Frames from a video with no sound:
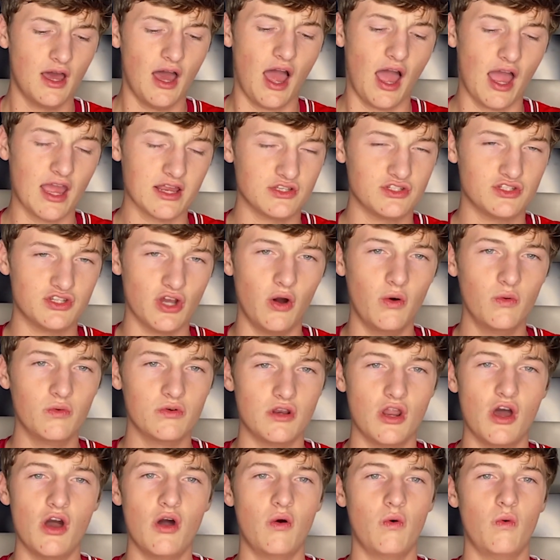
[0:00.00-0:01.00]
I don't
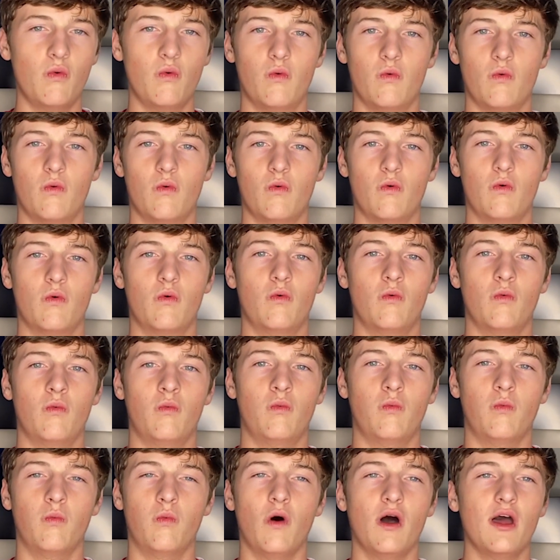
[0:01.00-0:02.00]
know
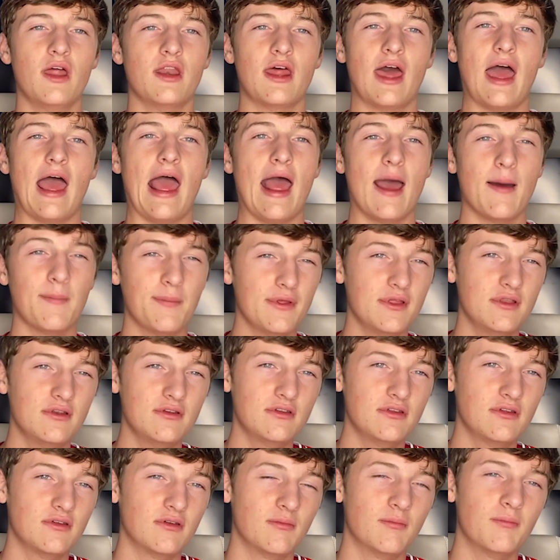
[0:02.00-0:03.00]
what happened,
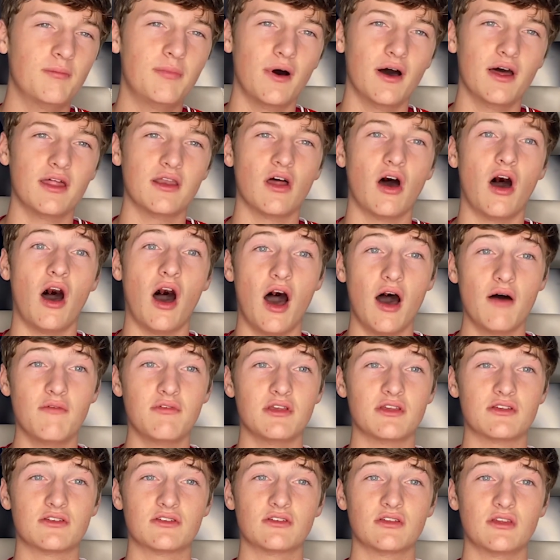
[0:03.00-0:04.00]
but
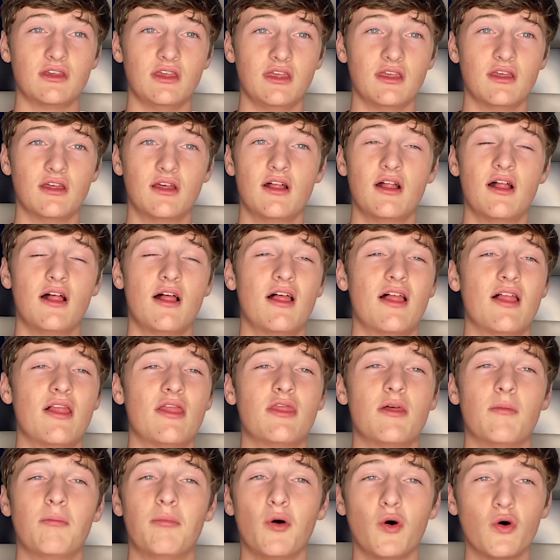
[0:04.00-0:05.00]
obviously
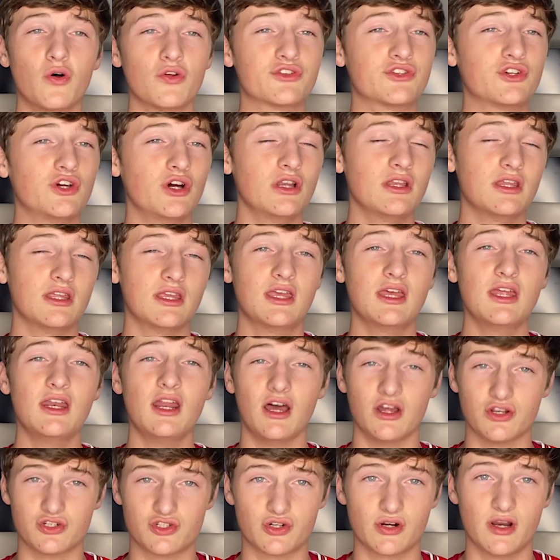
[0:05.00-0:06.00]
the Bulls couldn't get
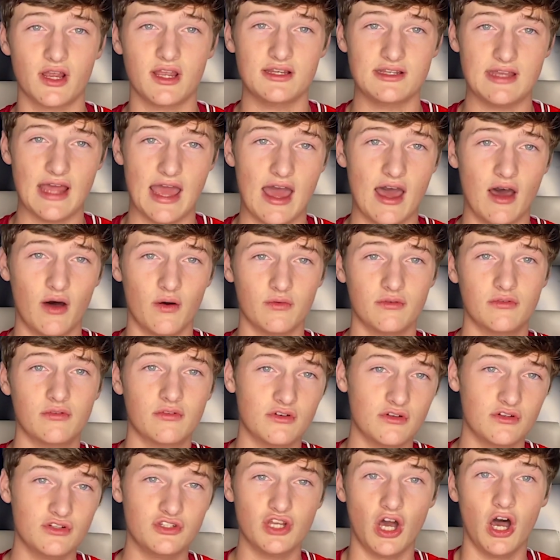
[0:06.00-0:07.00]
a trade down
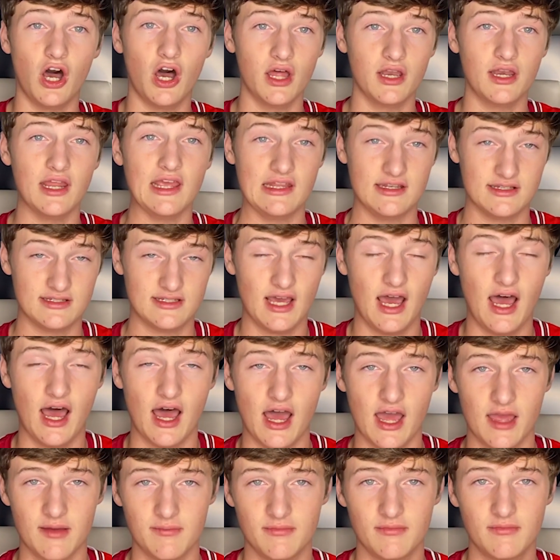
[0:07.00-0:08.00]
done in
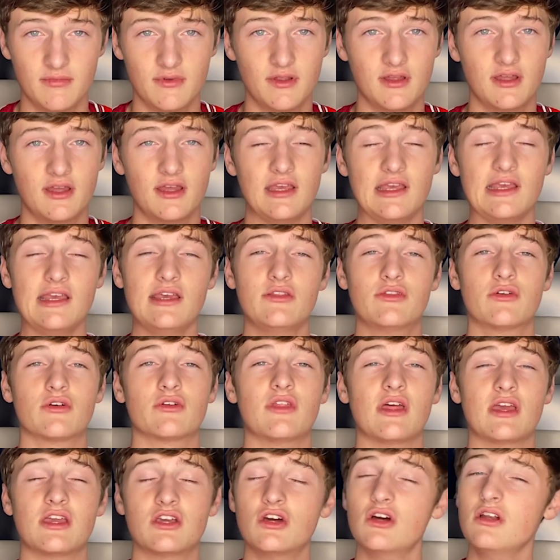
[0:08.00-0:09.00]
time. Either
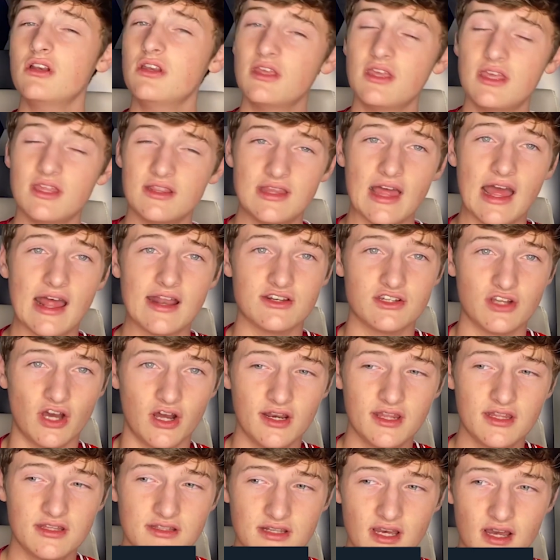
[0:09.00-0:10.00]
they couldn't get that done
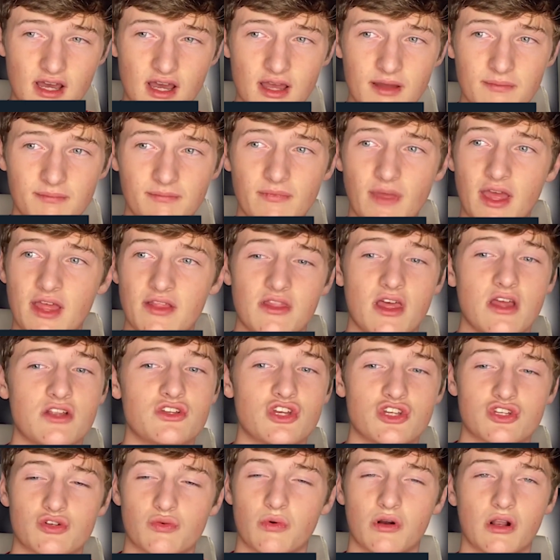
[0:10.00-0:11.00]
in time and they
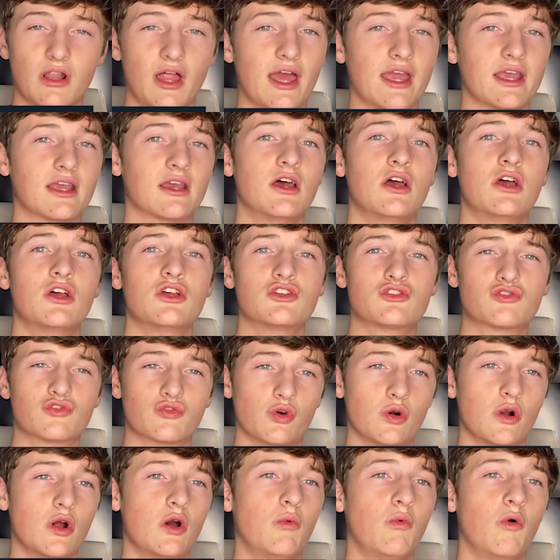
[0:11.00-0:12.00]
just were like,
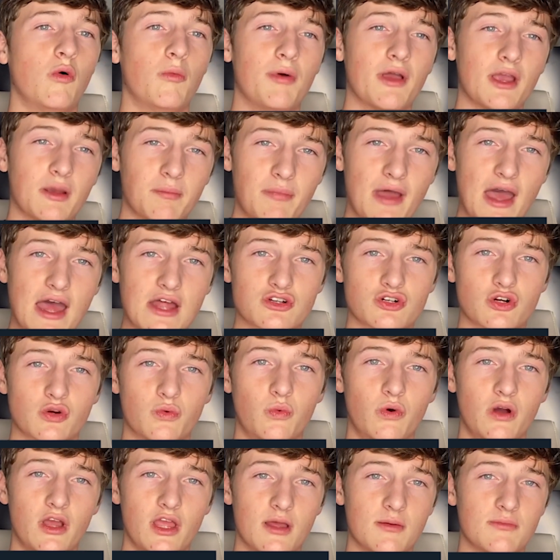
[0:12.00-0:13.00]
screw it, we'll pick Patrick
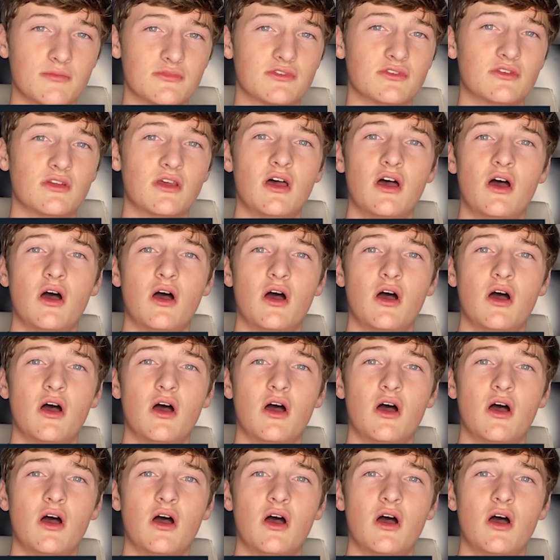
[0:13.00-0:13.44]
Williams.